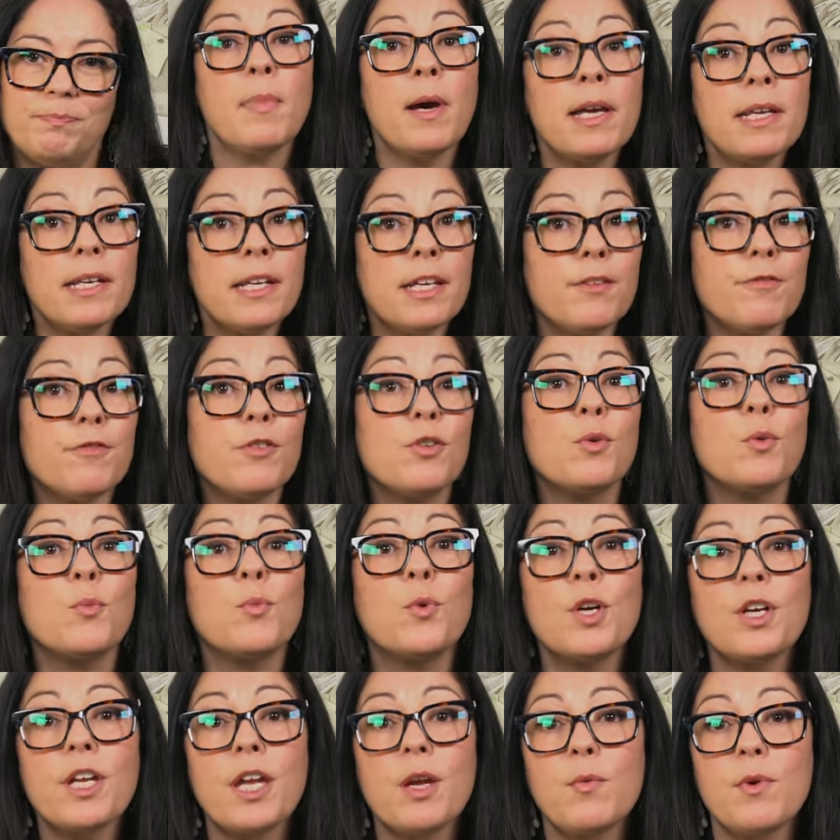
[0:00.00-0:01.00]
But if you're
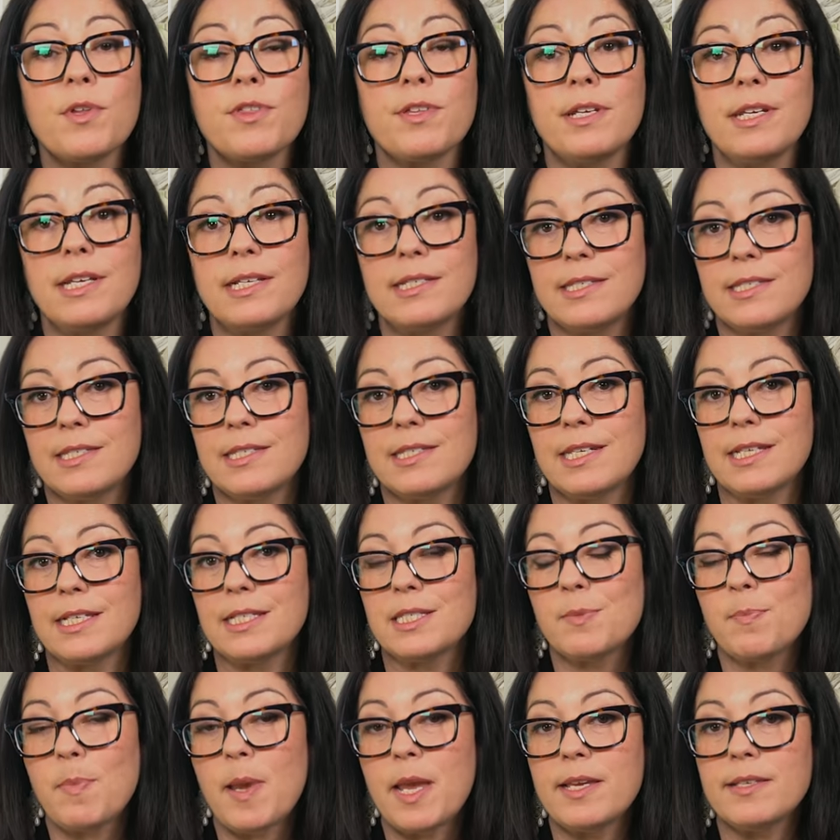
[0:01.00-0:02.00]
working with an existing
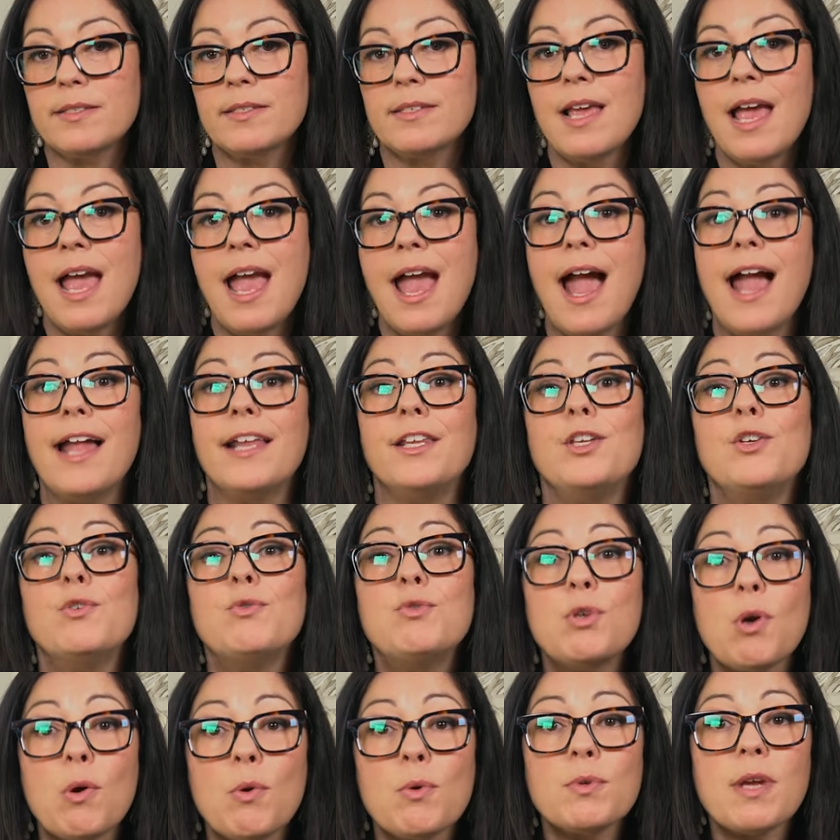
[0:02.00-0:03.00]
space and you
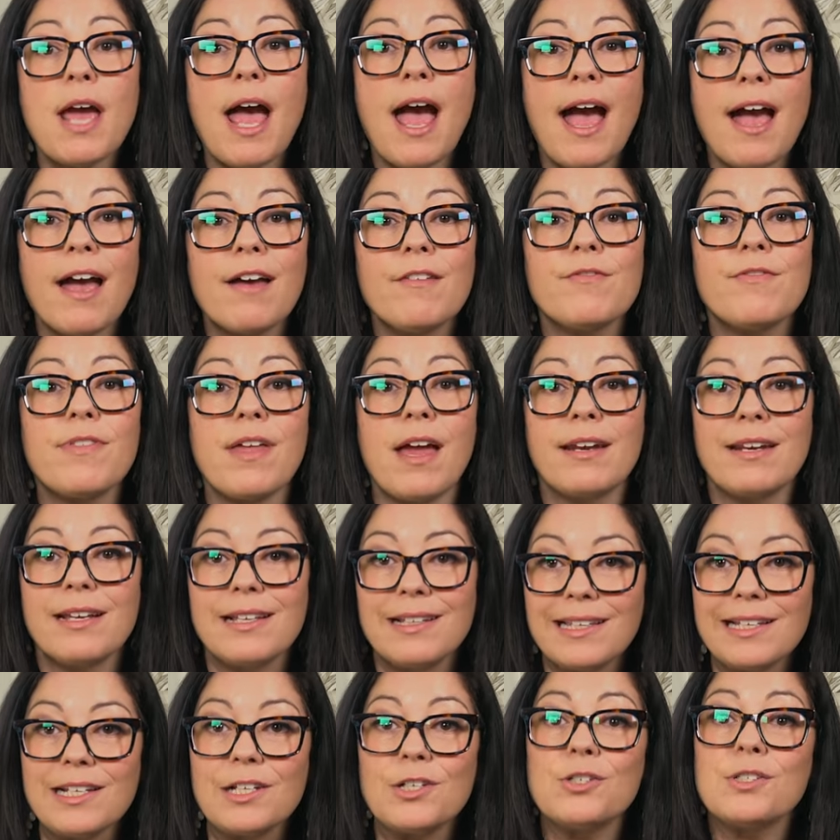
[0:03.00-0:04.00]
don't have that
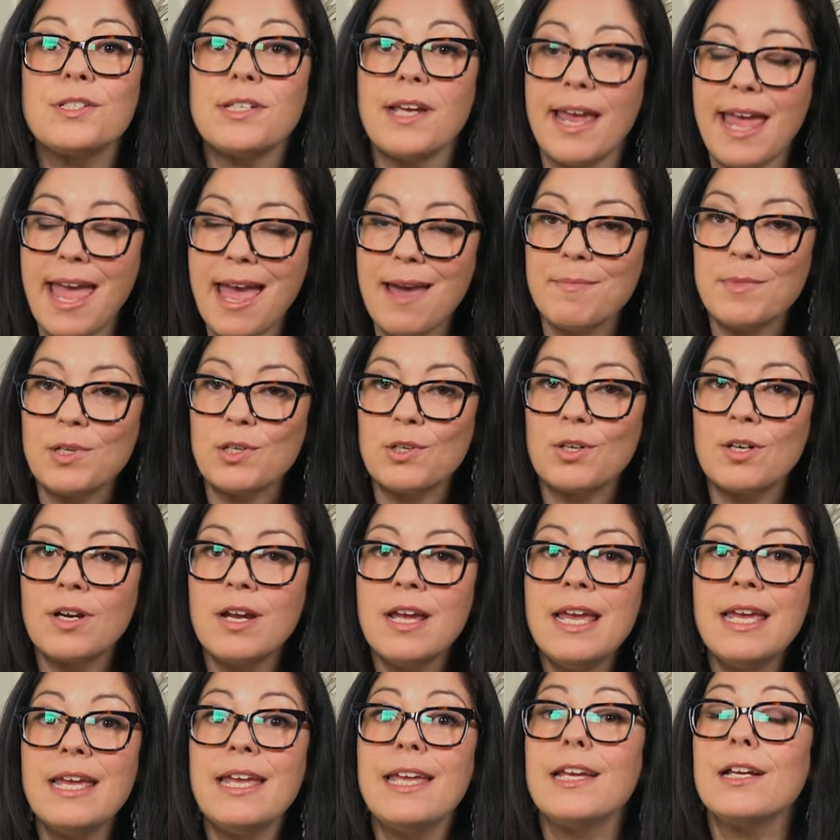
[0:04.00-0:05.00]
clear diameter,
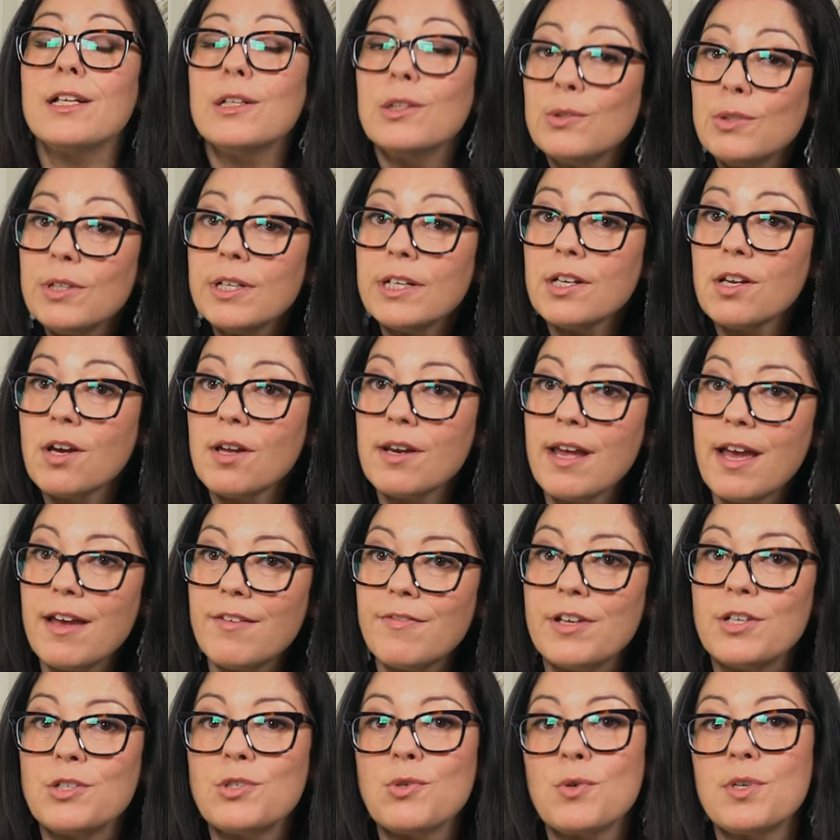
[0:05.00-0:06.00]
including not
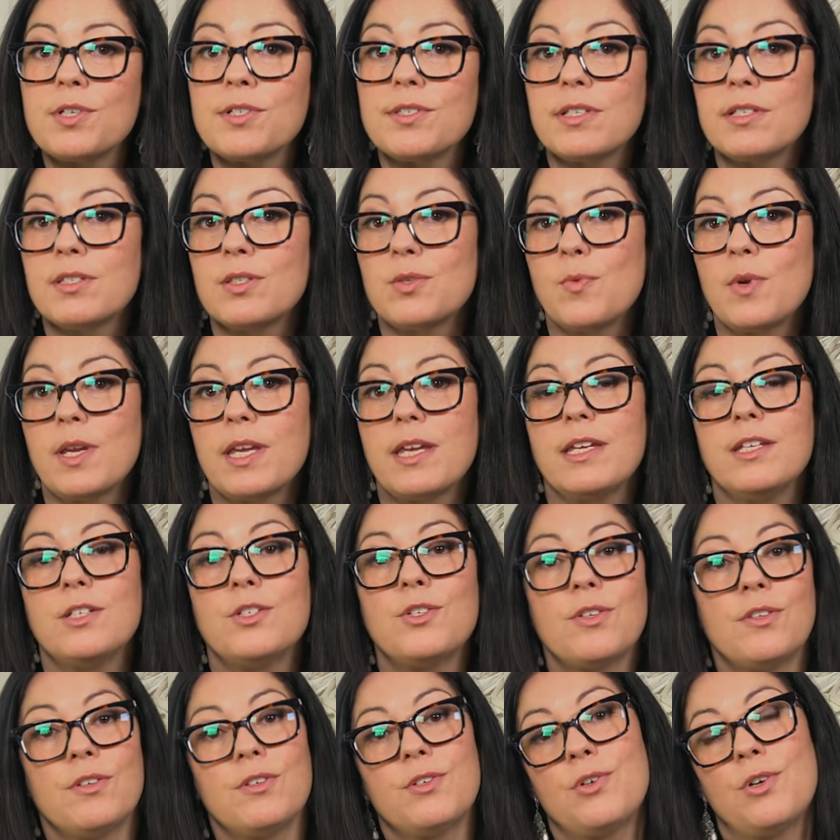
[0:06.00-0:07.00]
having doors that swing
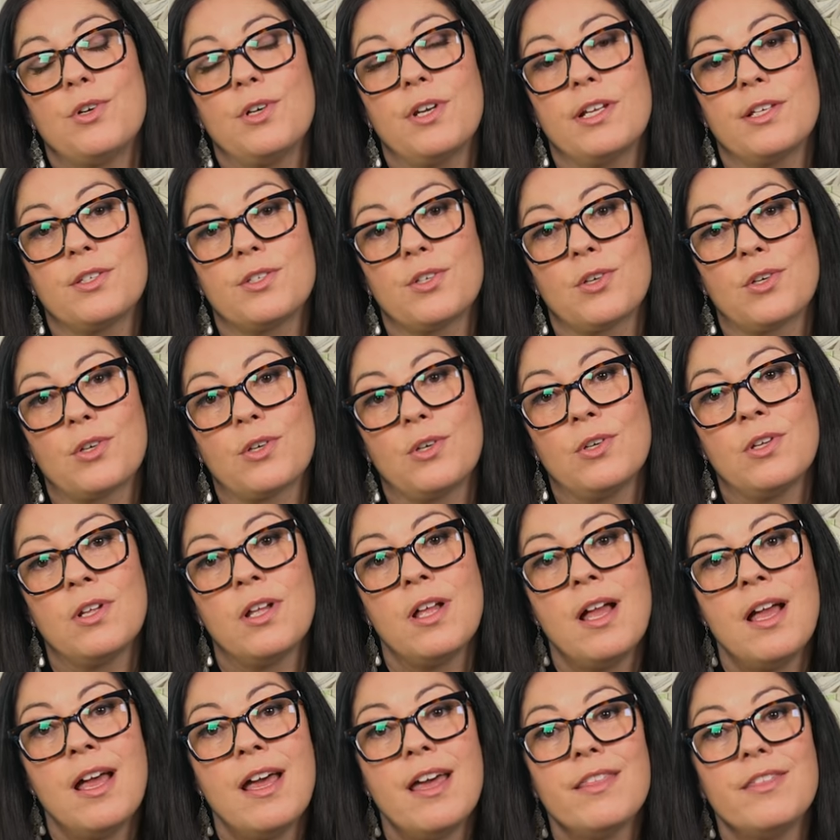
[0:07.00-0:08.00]
into the turning circle,
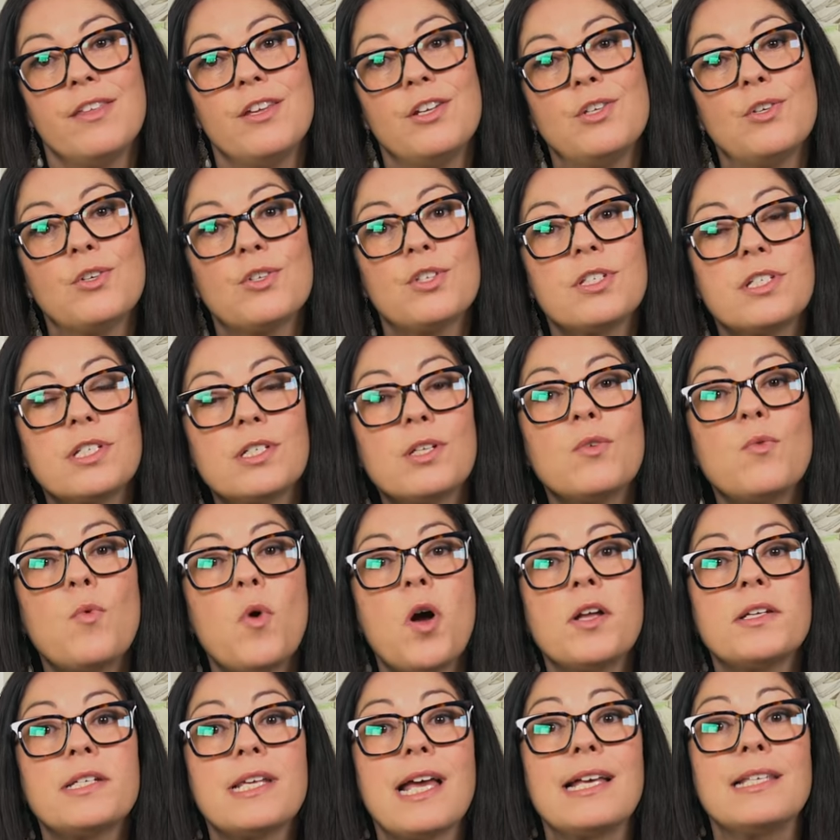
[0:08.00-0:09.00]
then you'll still
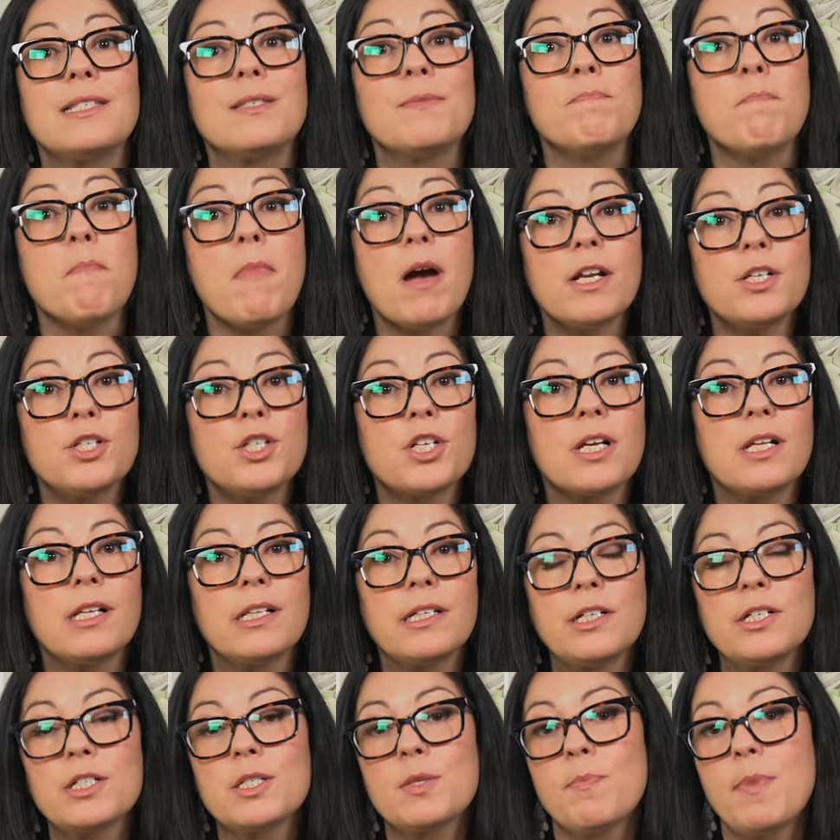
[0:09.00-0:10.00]
want as much
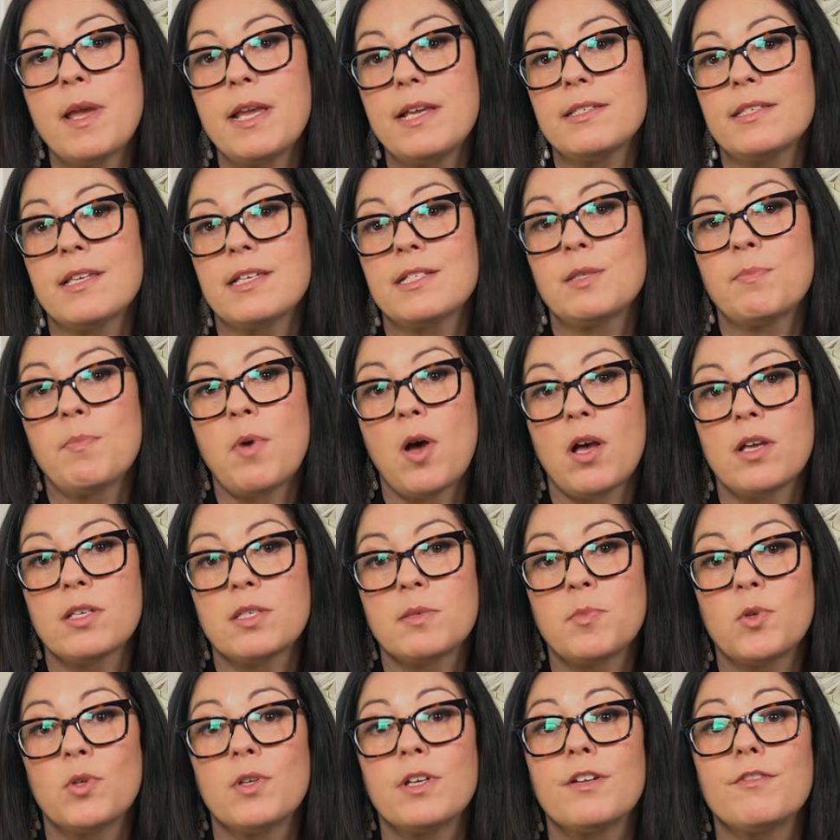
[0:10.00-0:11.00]
clear space as
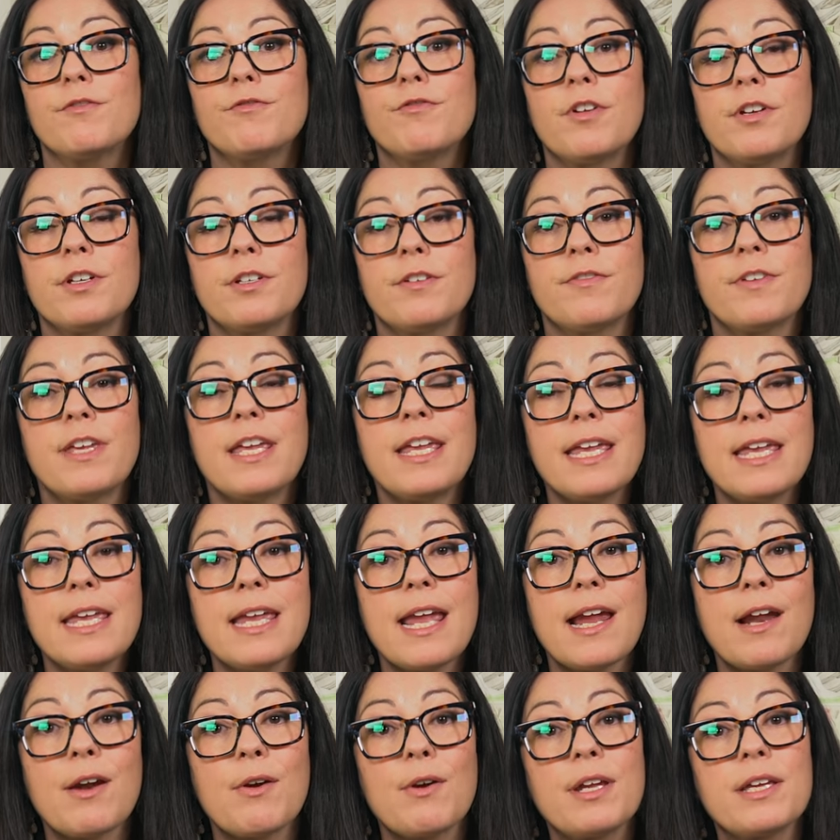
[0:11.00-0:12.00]
possible in front of
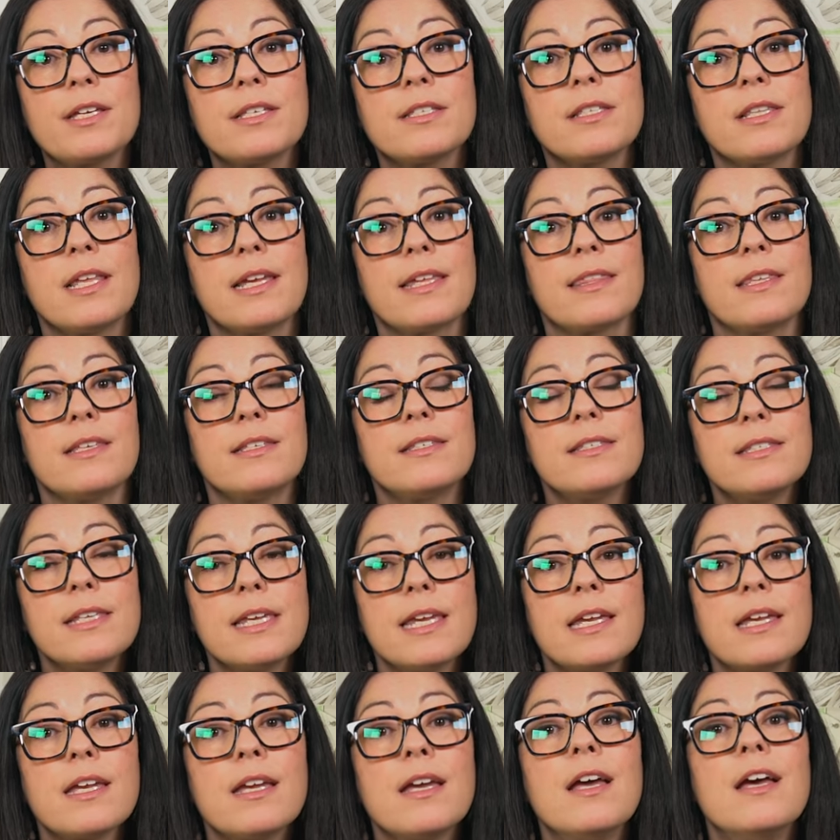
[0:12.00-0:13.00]
key areas like the
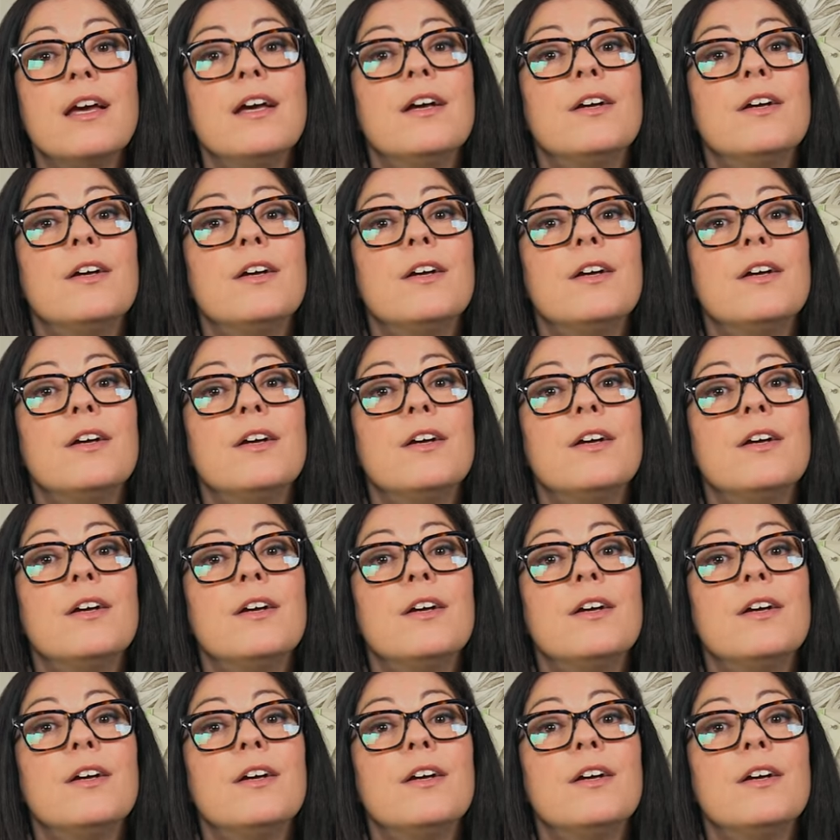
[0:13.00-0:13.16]
sink,